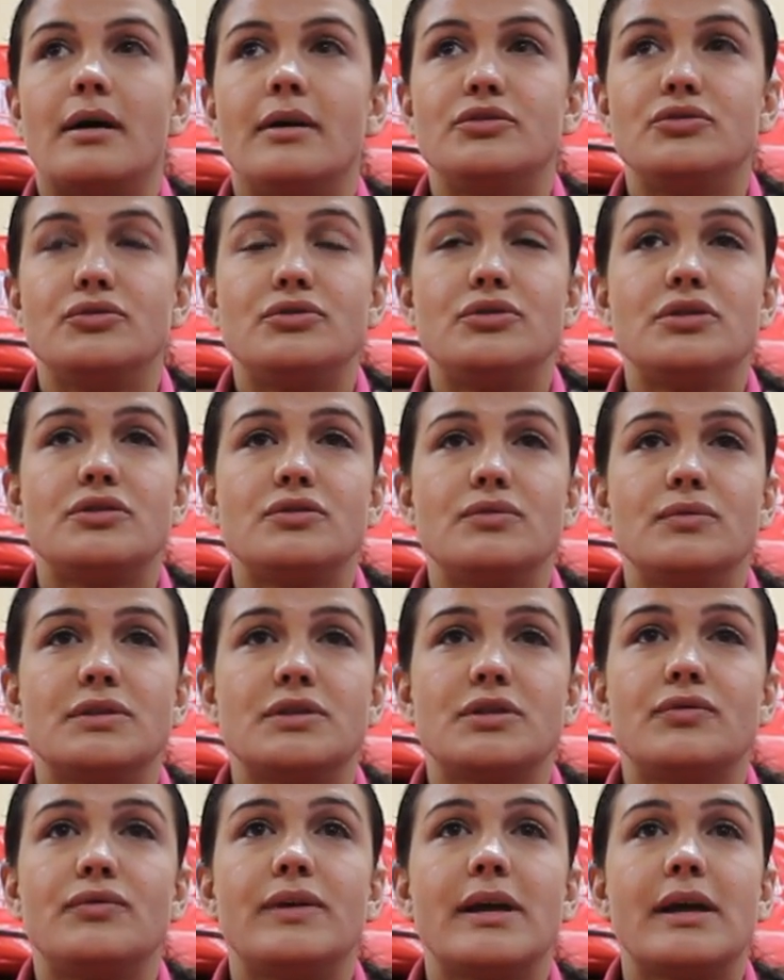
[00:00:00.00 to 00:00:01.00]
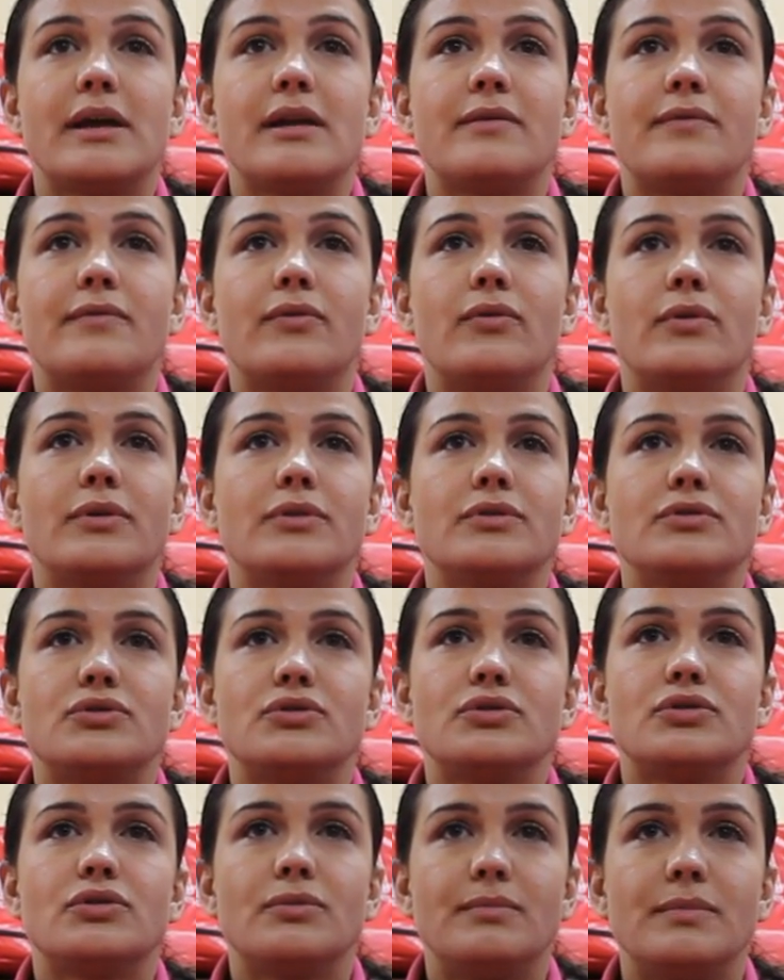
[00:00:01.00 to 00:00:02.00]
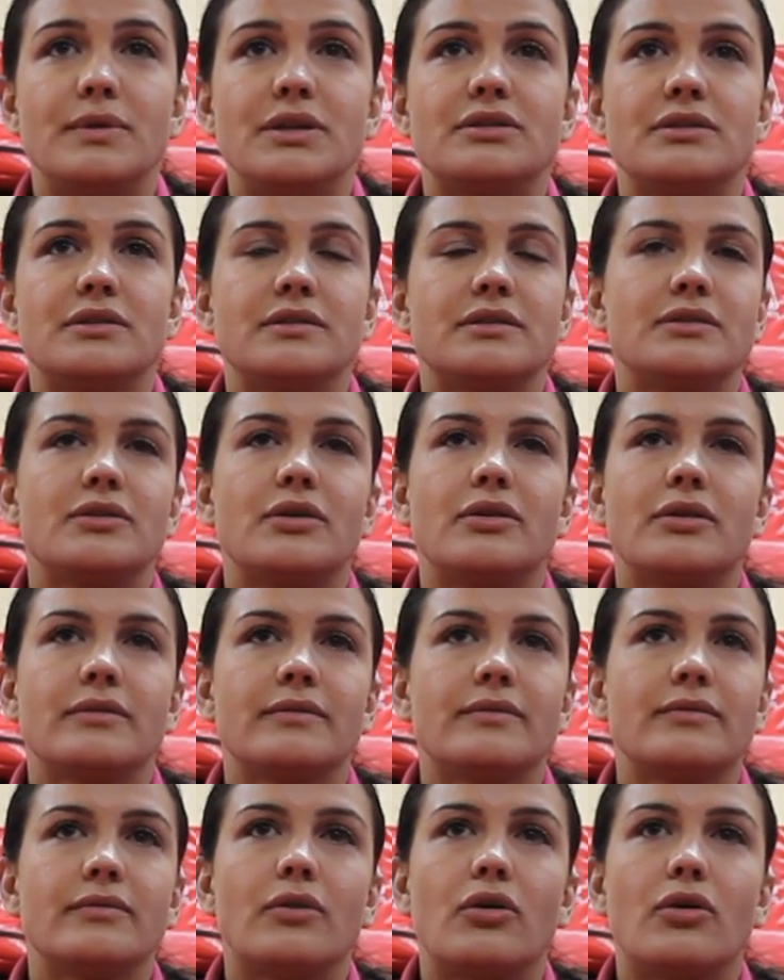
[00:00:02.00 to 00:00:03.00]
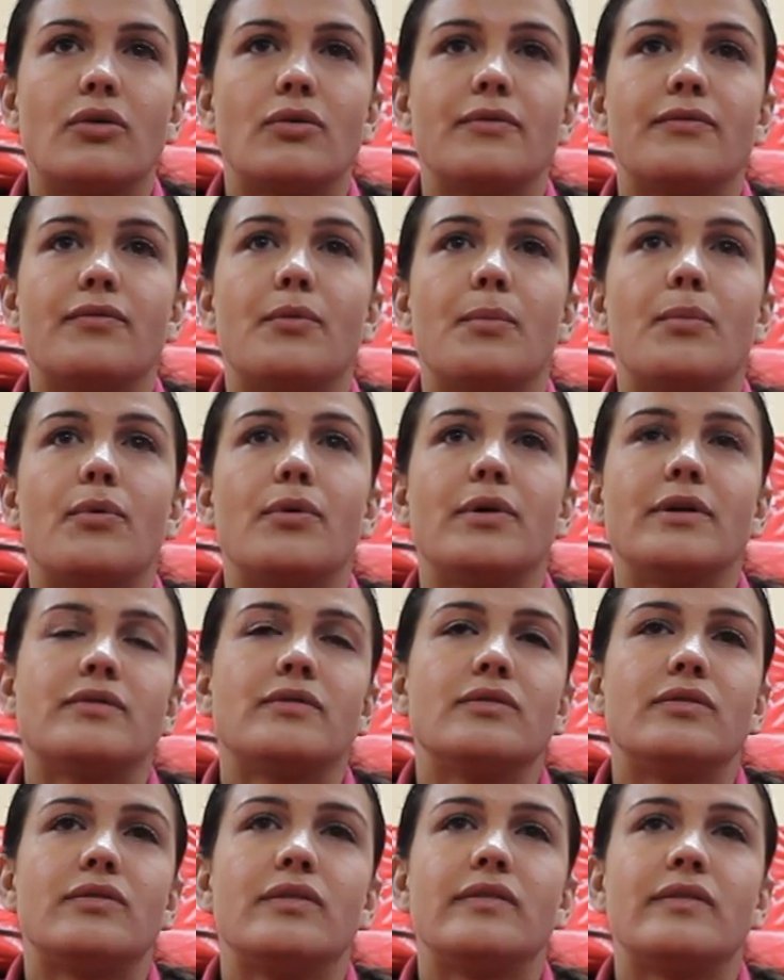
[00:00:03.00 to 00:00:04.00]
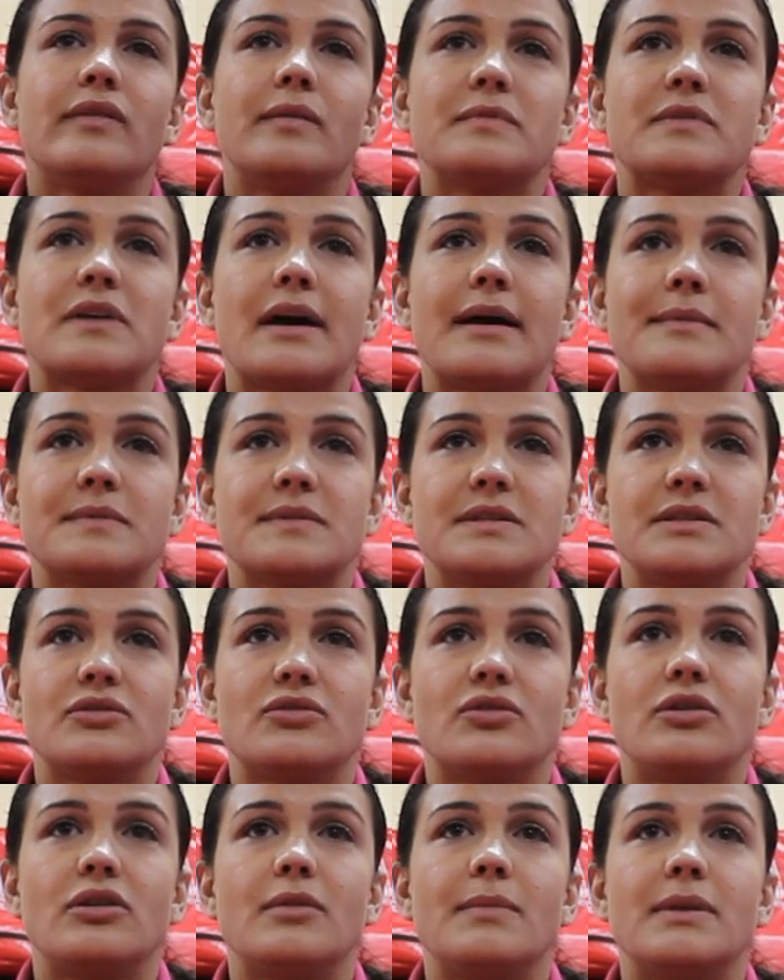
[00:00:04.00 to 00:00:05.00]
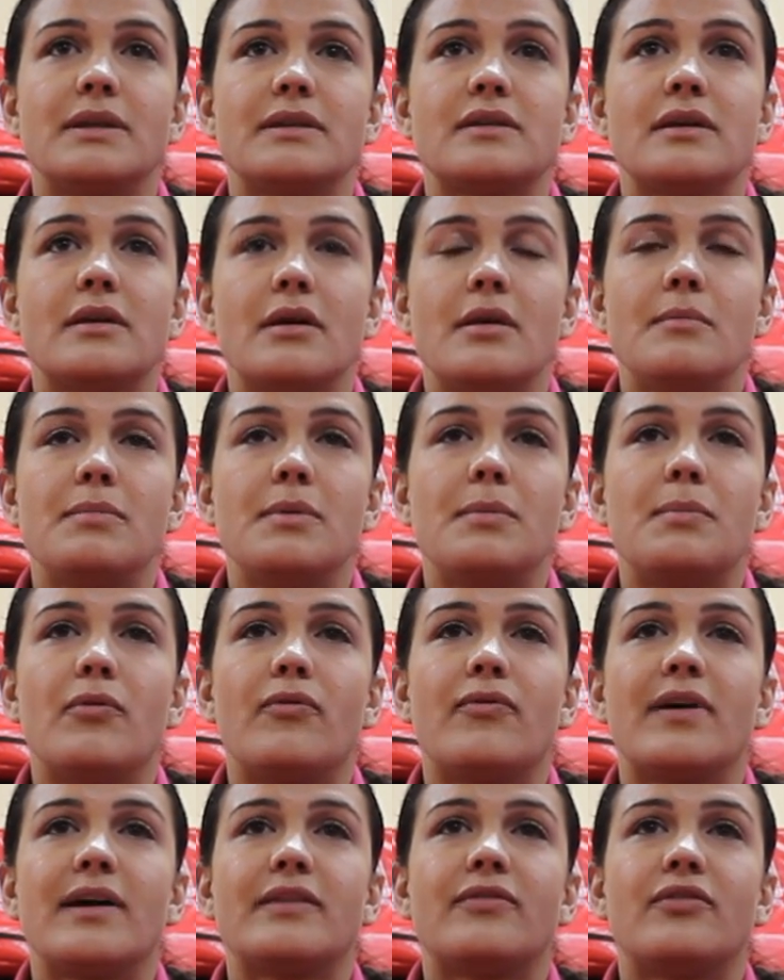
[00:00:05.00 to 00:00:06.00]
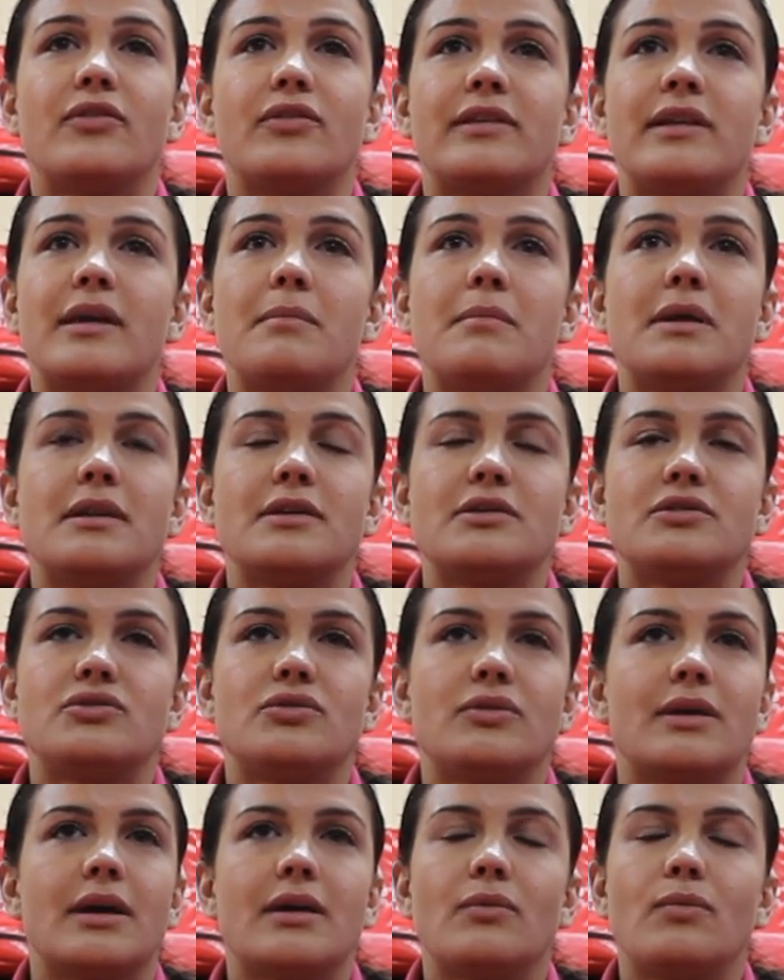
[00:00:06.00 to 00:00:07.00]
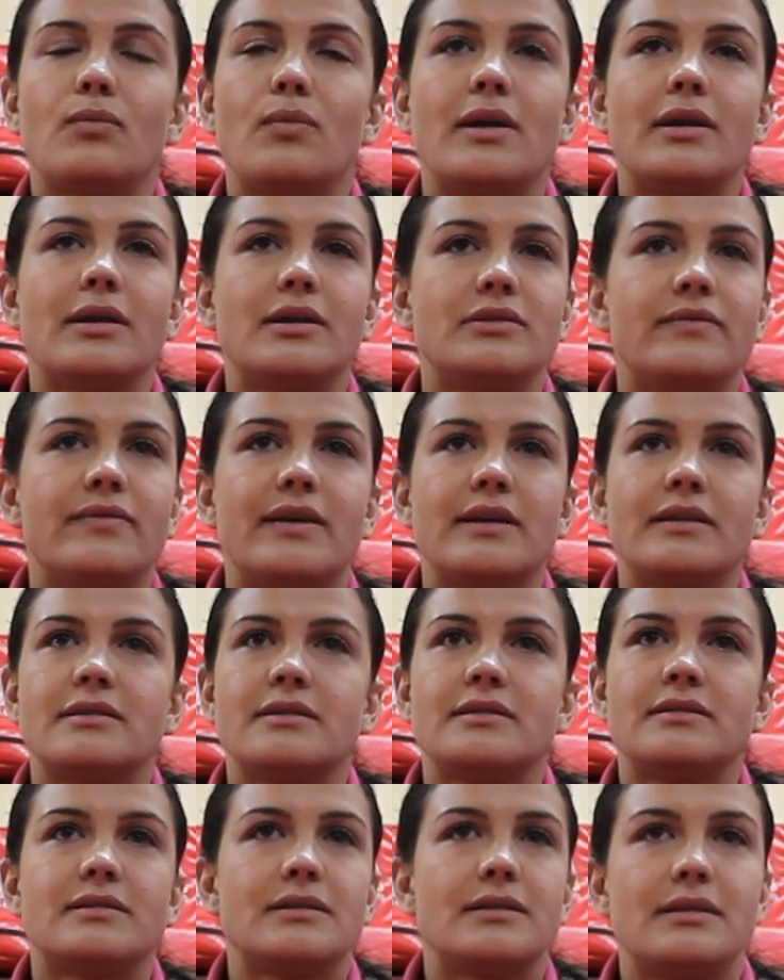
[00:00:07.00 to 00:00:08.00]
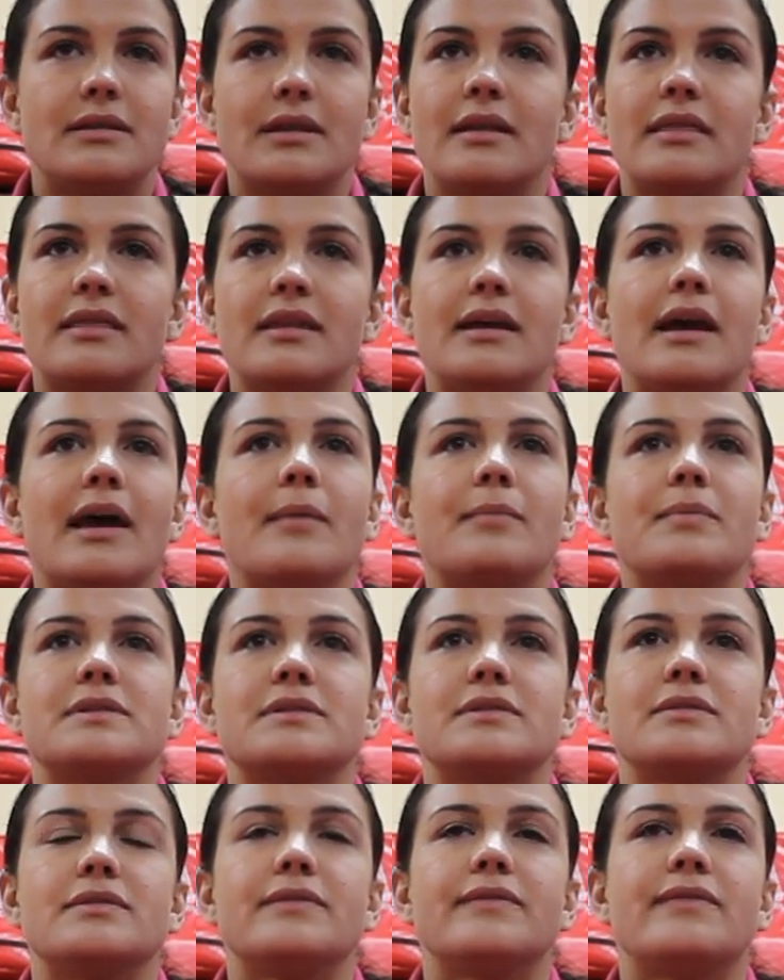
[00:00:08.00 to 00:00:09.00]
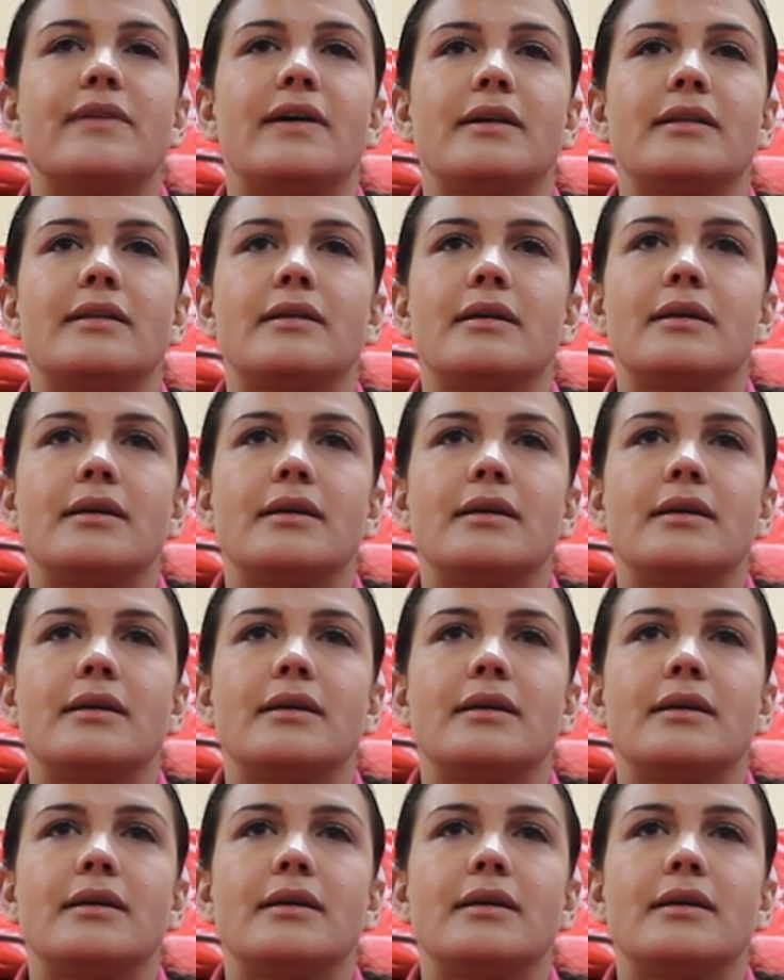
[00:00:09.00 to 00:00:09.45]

jiu-jitsu was created for, to submissions, not only for points. You see sometimes in tournaments, people fight for 10 minutes to get one advantage and nothing happens on the fight.